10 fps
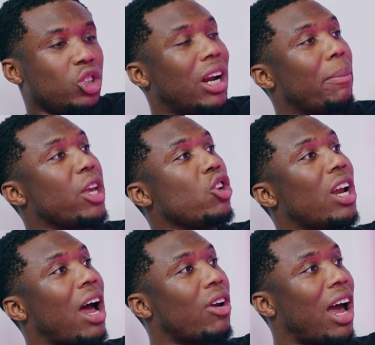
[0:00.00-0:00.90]
You know what I mean? You
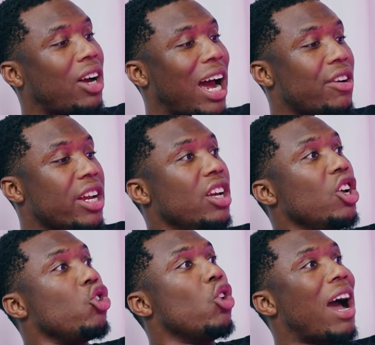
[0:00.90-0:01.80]
now carry,
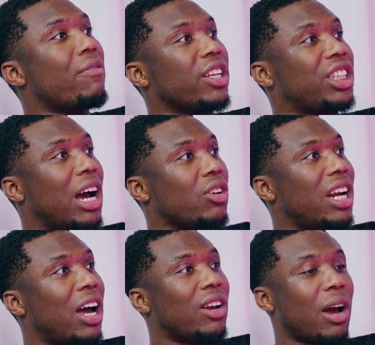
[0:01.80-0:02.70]
you have a child
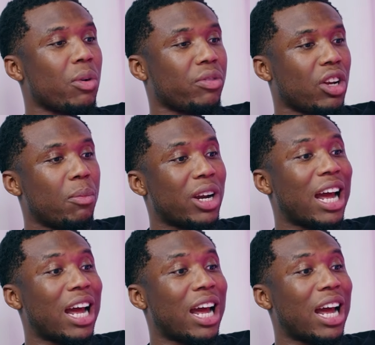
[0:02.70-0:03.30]
now that with someone